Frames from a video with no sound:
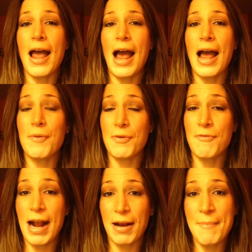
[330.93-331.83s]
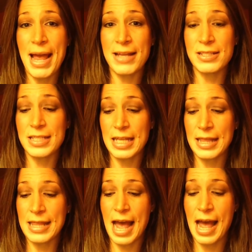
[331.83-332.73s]
I would recommend
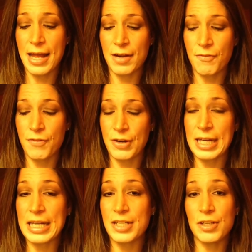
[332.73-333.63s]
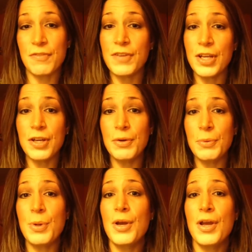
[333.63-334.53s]
that for each of
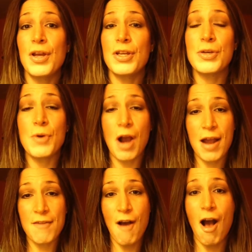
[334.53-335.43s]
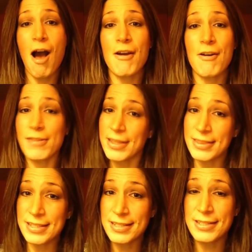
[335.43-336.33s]
you, you kind of honor
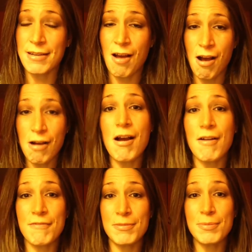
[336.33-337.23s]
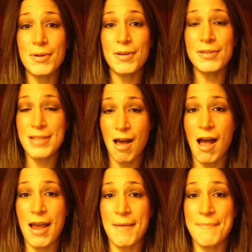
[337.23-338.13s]
that this is an uncomfortable
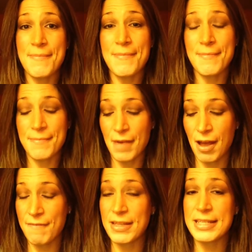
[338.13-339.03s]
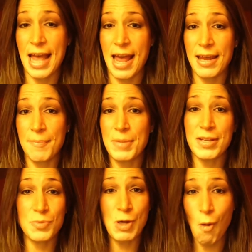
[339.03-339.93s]
time of the day
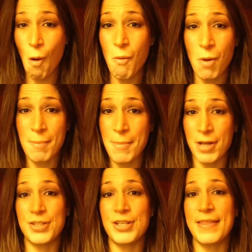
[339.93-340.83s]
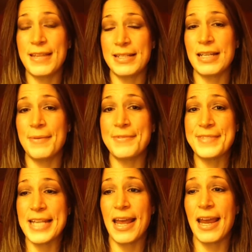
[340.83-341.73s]
because we all want to munch at that time
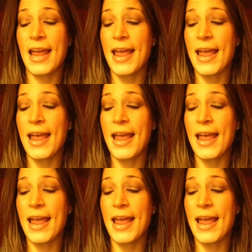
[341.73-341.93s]
of day.